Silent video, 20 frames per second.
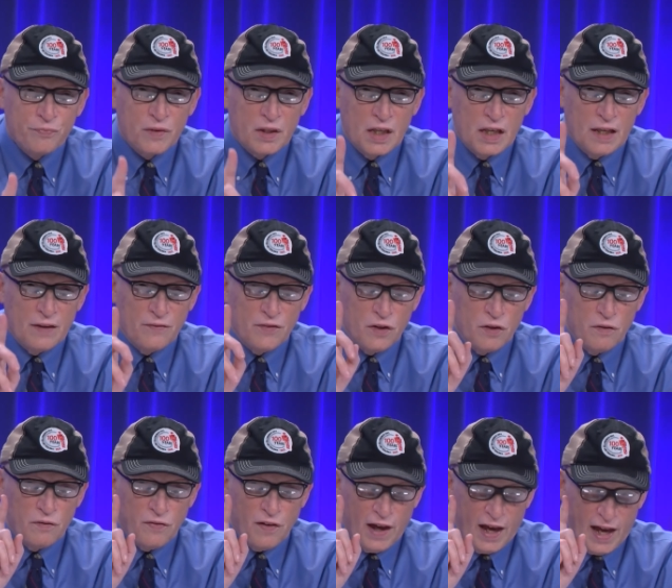if
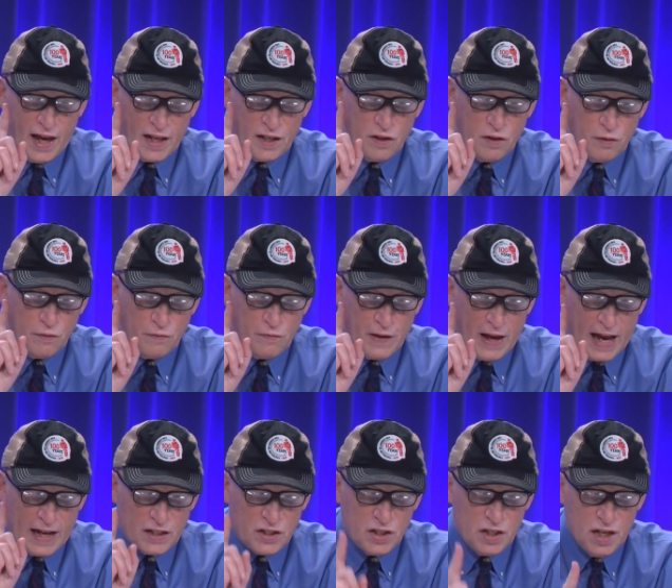you've had your
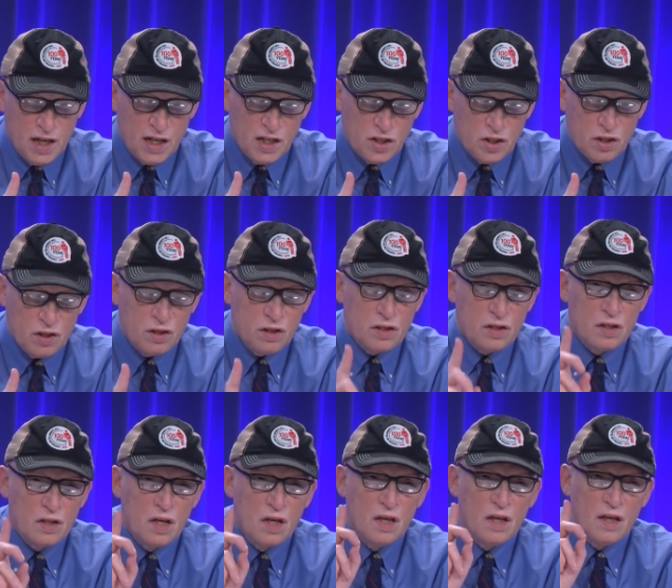vaccinations
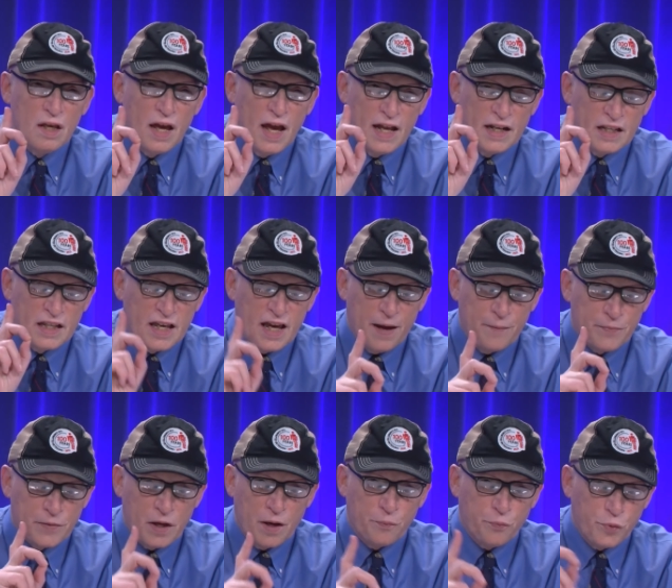and
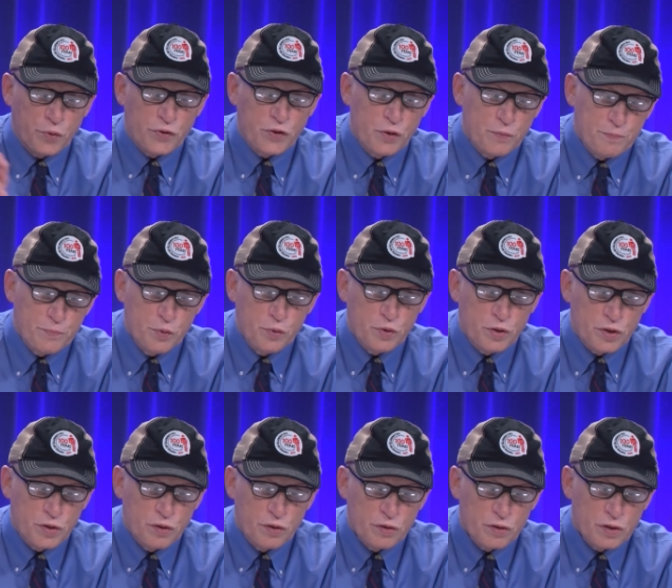kept up with your
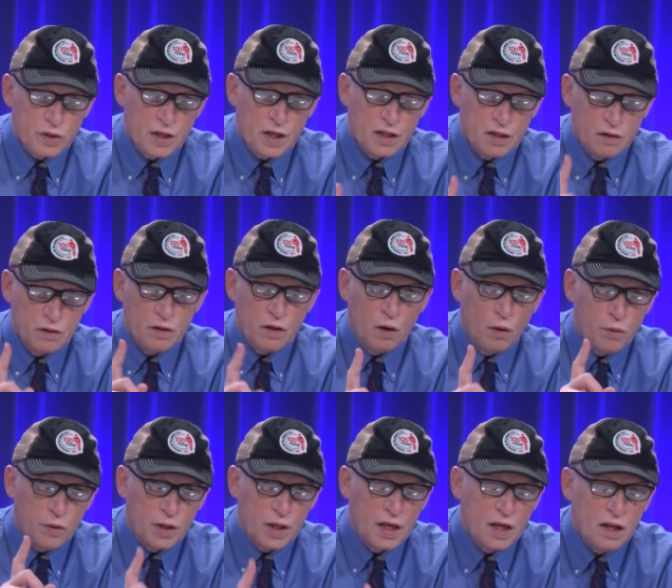boosters. Now, you know
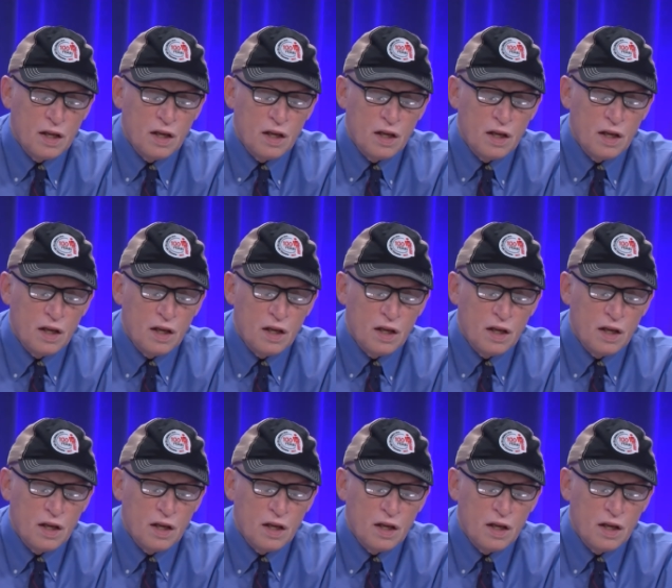that